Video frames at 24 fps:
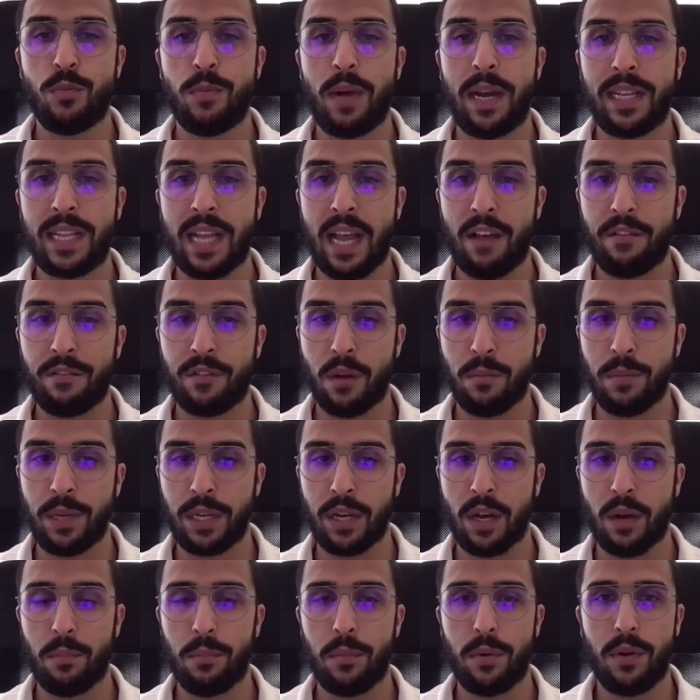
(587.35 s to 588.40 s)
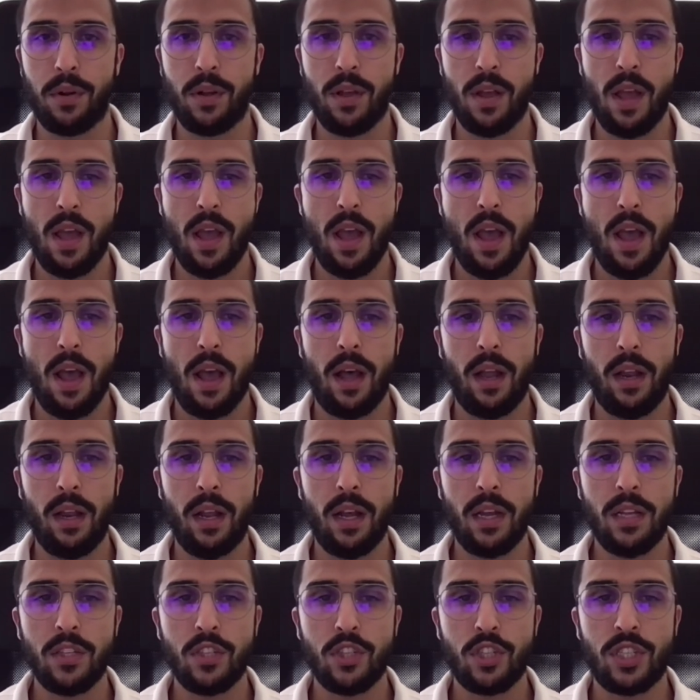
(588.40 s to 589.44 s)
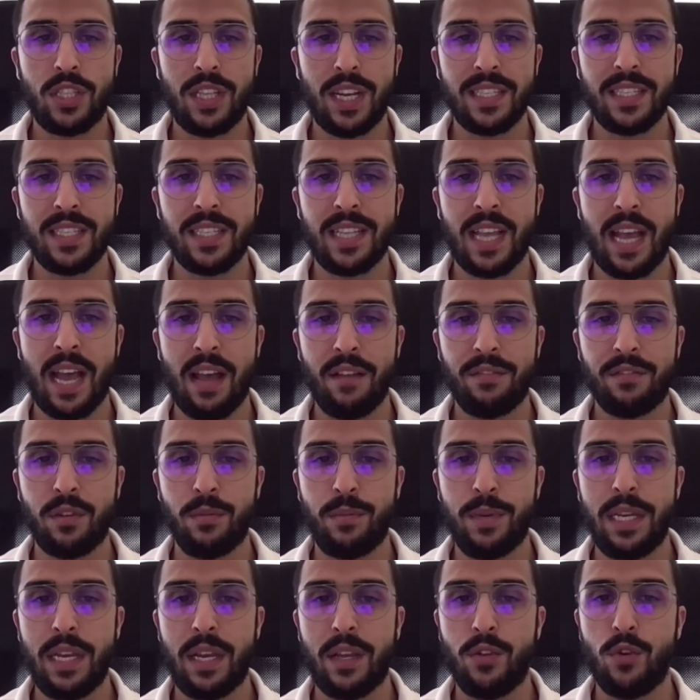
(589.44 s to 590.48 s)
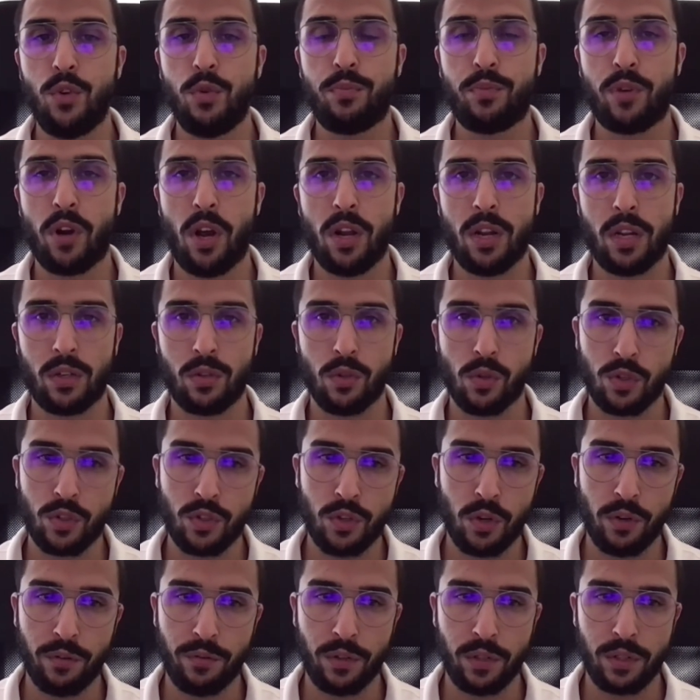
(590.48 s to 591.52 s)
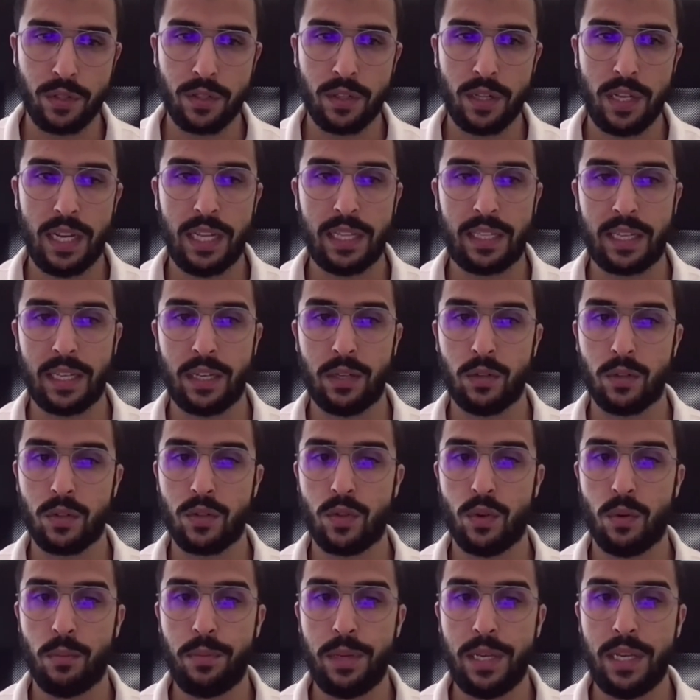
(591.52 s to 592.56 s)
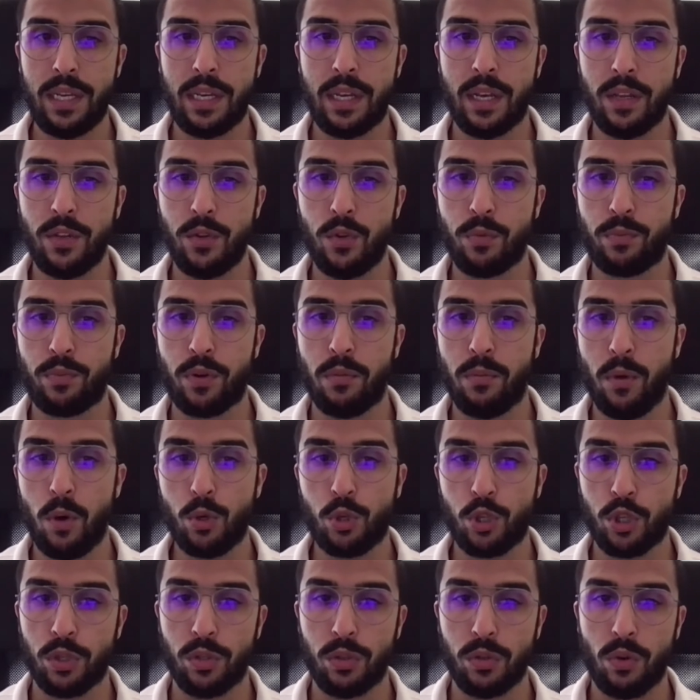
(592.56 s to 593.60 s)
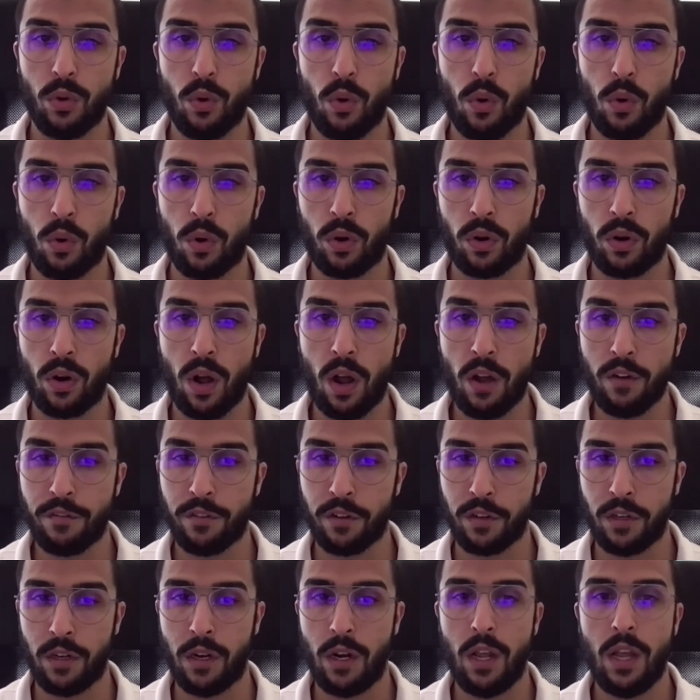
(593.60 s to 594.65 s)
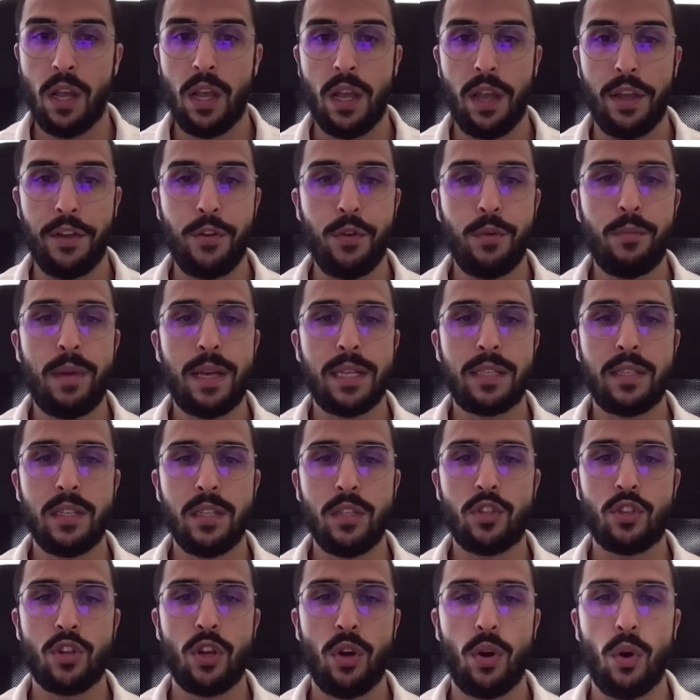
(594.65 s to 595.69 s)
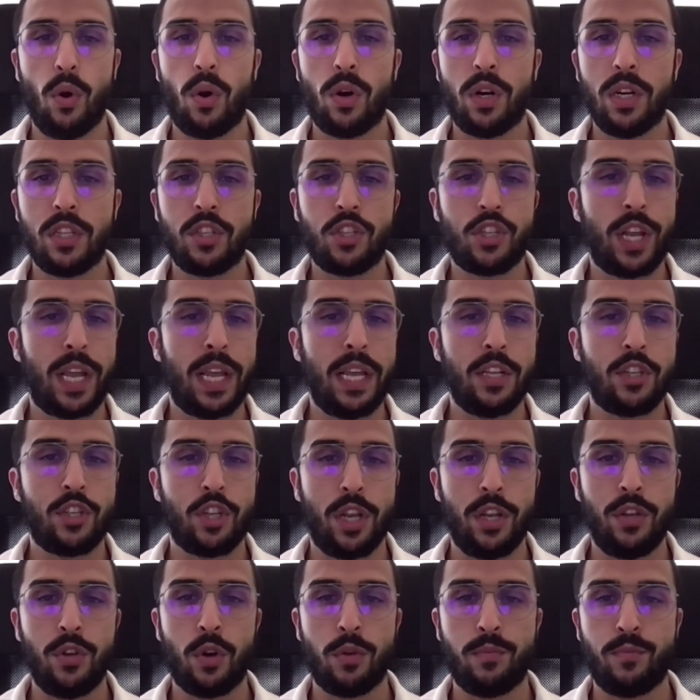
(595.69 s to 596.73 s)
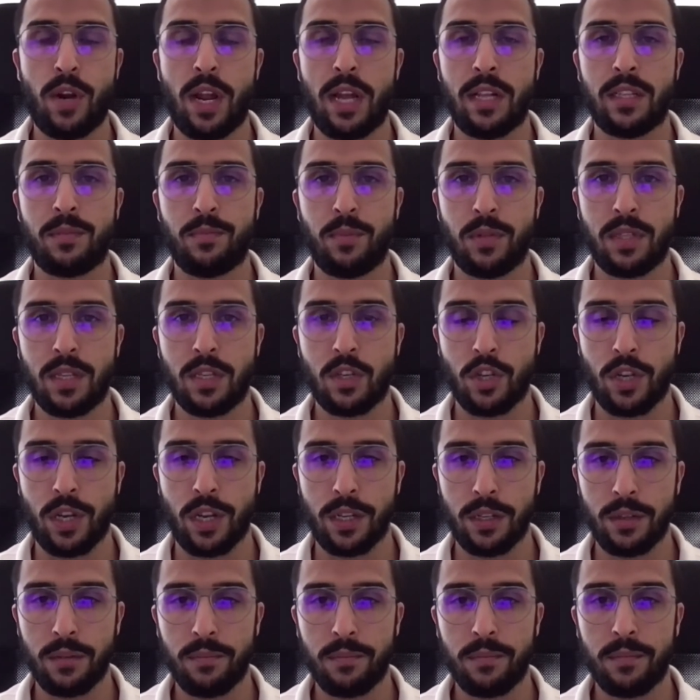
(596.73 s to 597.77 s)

you might have coming up. A launch doesn't have to be a new product or service. It can also be a new promotion or offer, a new message, or a change in your brand's positioning.